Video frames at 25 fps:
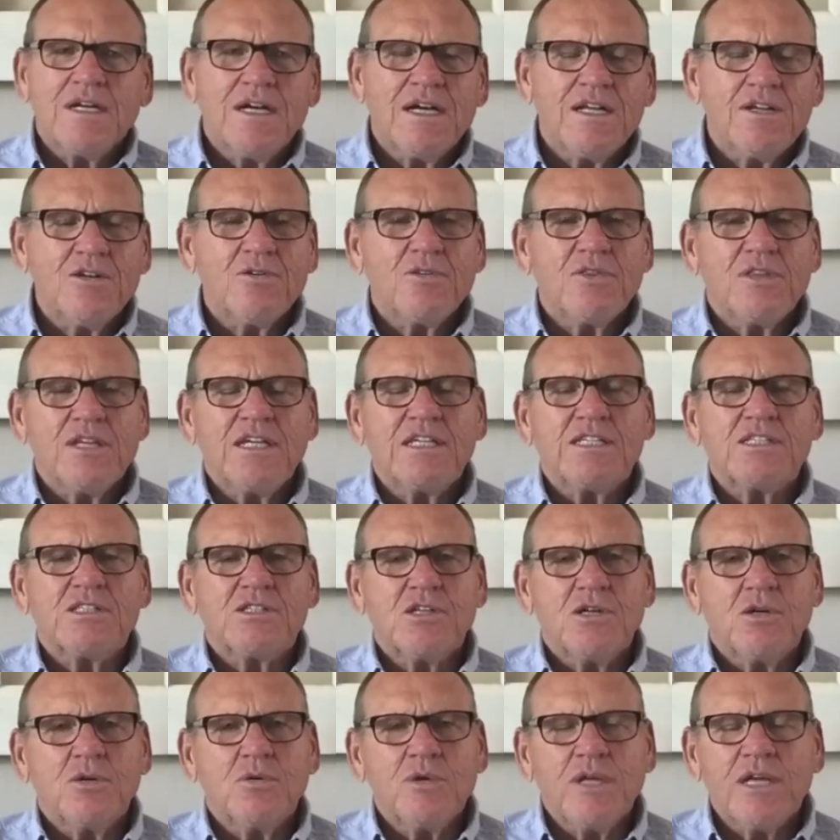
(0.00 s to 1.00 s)
I don't think
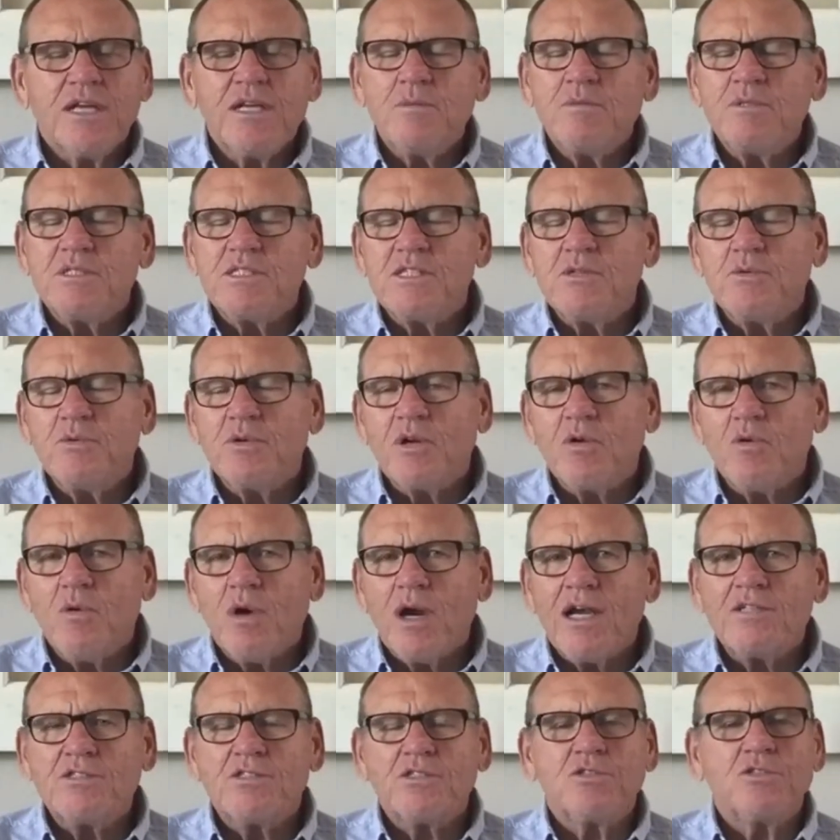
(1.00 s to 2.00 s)
so. Intimacy
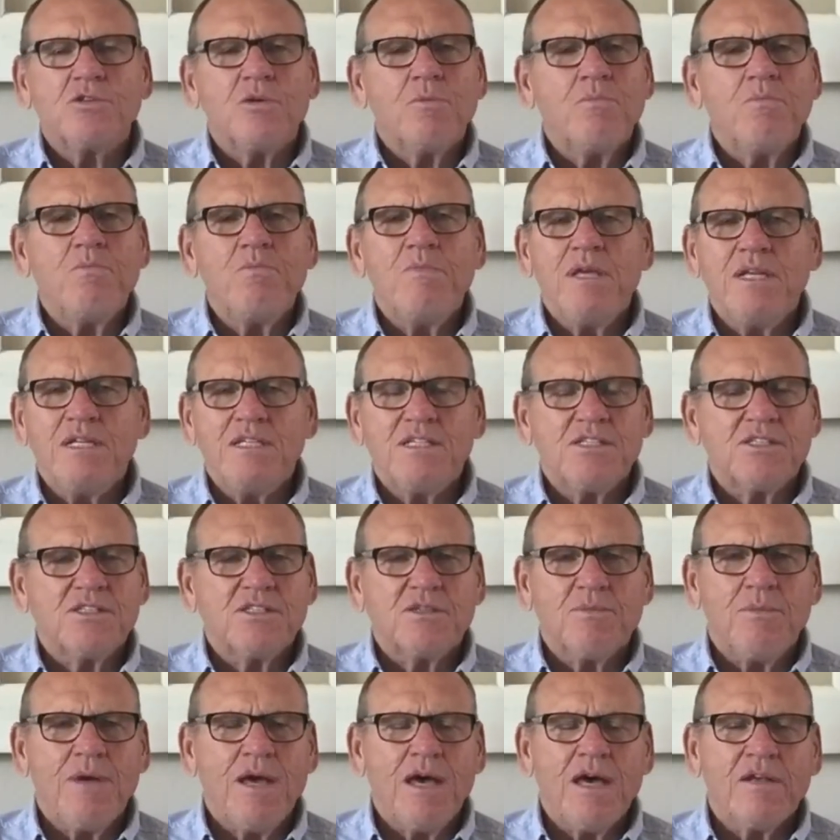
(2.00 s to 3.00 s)
requires a
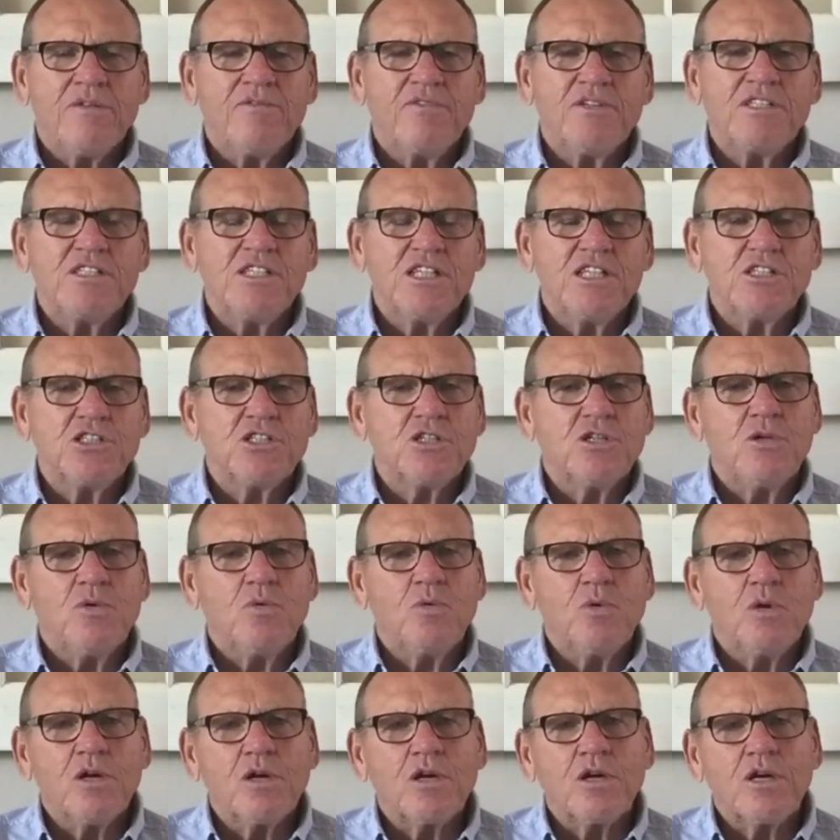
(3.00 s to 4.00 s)
tremendous amount of intentional
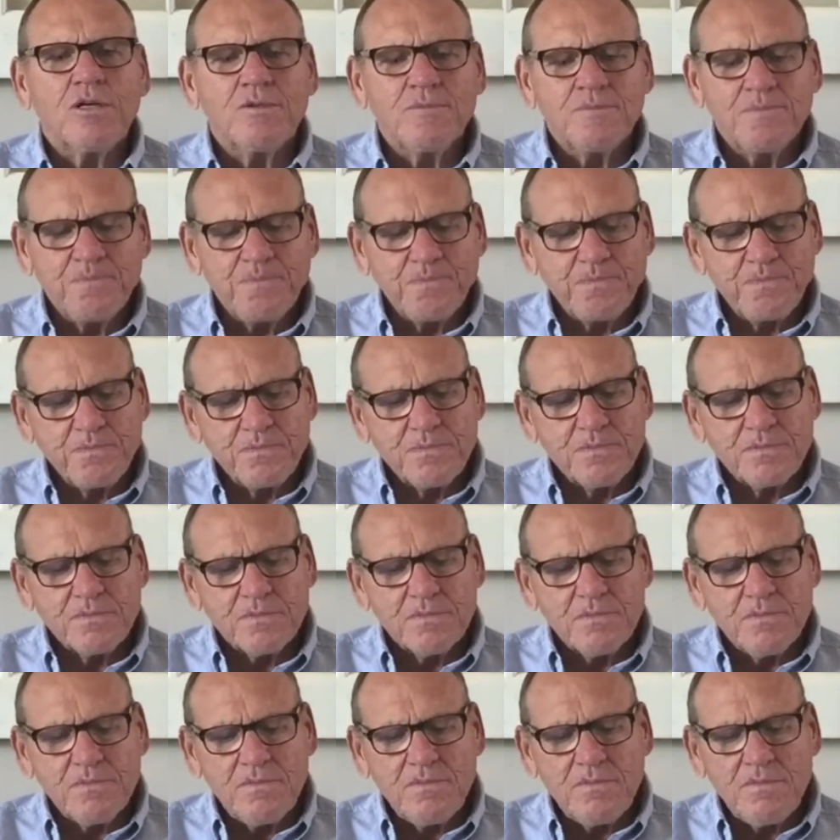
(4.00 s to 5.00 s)
work.
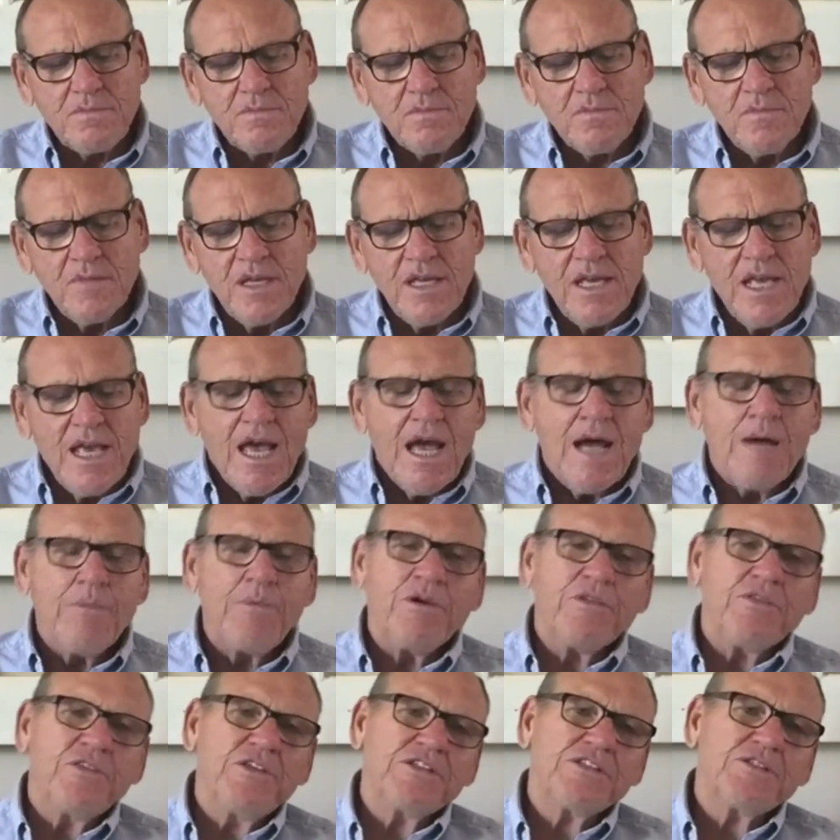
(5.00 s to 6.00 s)
How
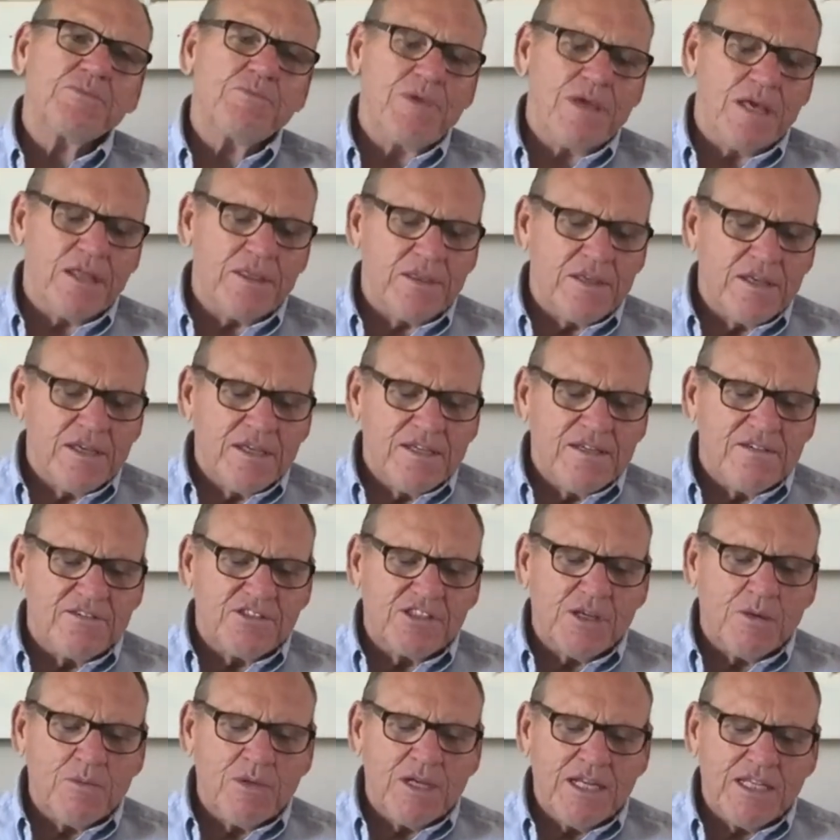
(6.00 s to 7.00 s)
about this myth? If
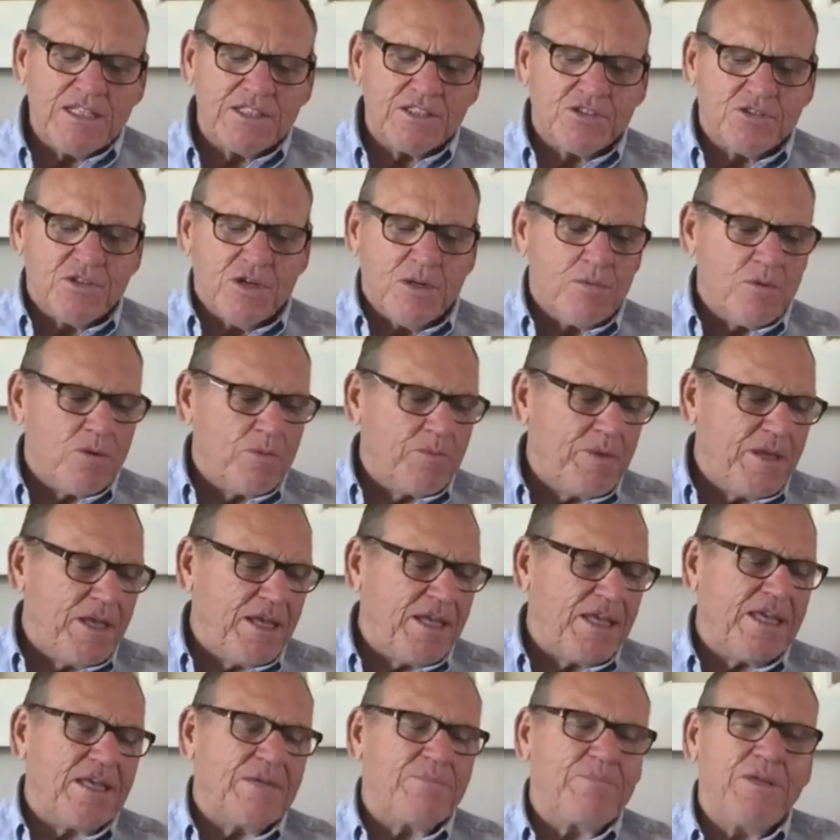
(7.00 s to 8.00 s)
someone has trouble
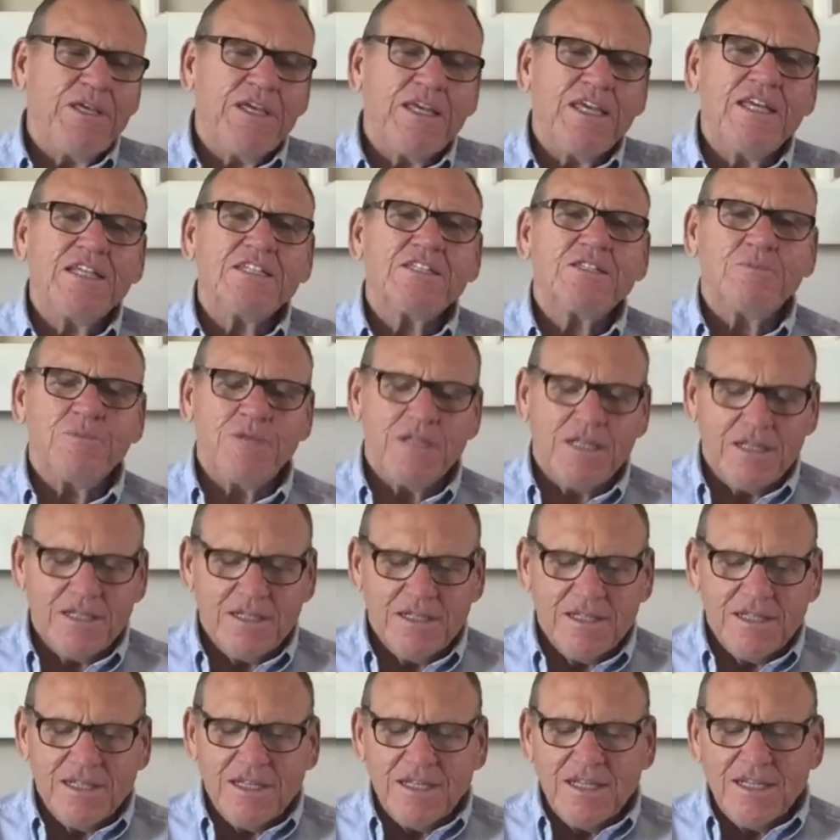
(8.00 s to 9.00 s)
being intimate,
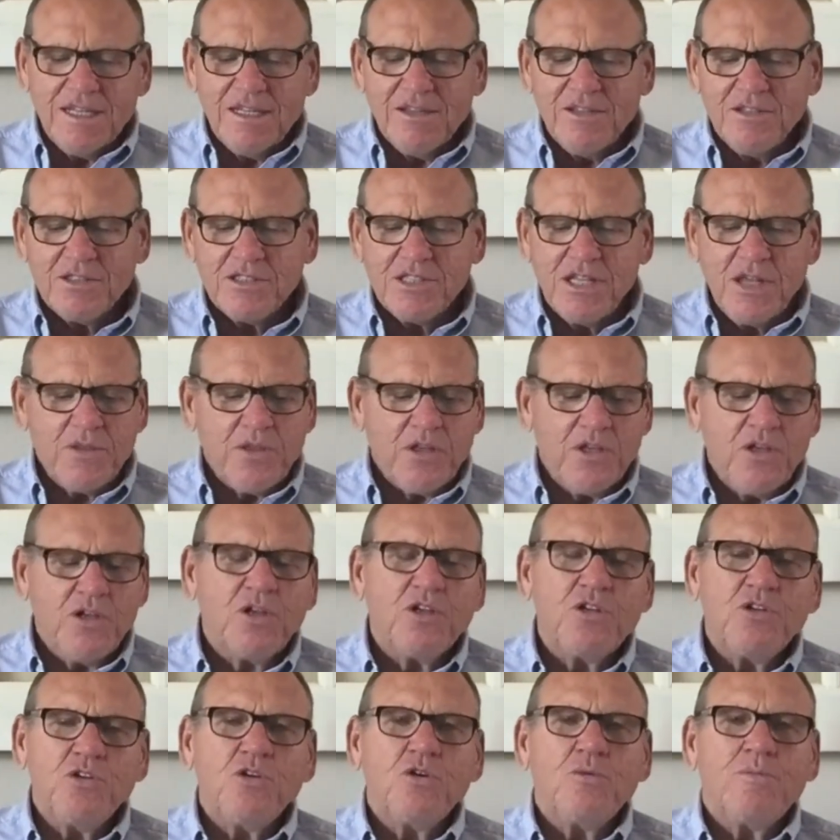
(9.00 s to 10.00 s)
there's nothing you
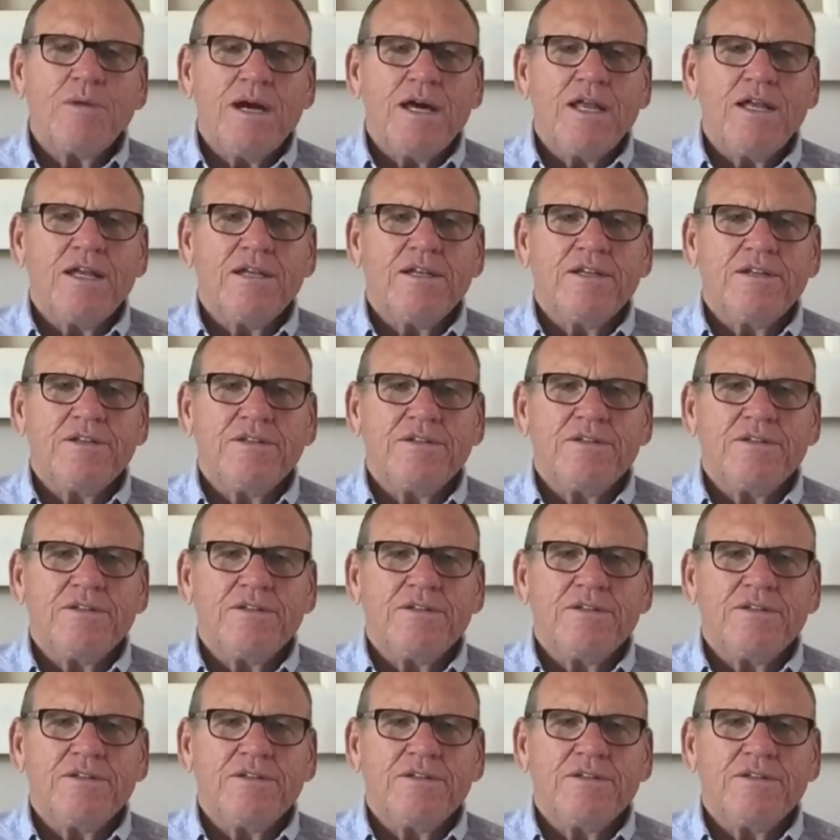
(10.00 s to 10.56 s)
can do about it.